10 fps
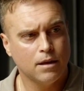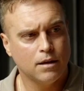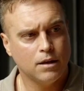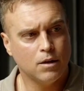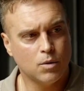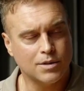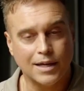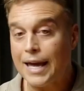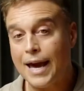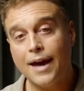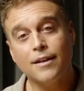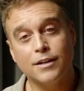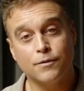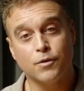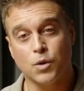was a
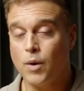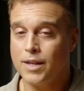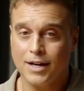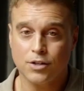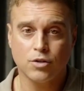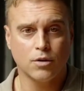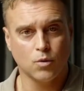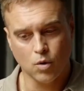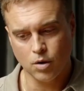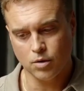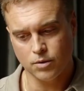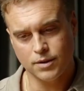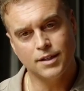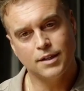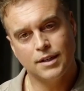catalyst for the way that I saw the world,
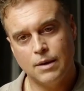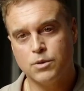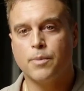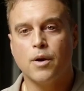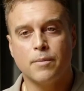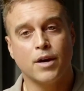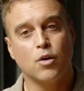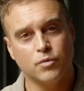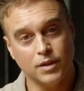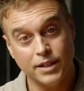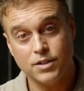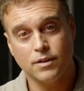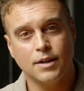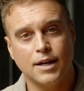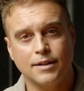it was upon my own volition
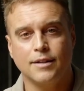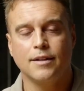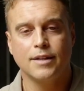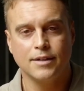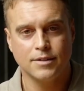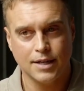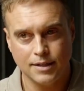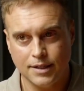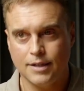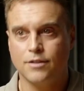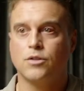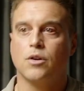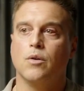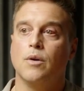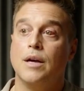that I did the things that I did.
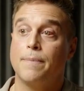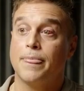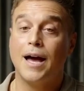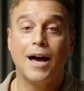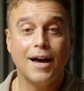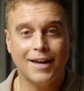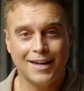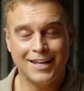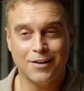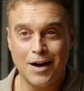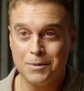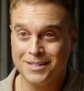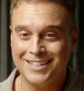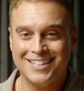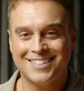So I was
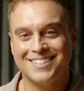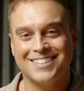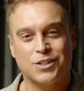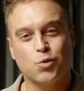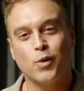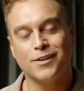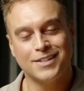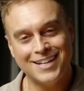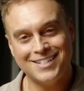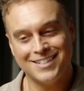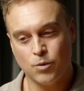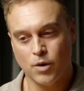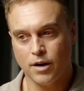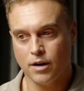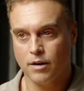in this weird tension
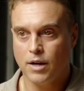where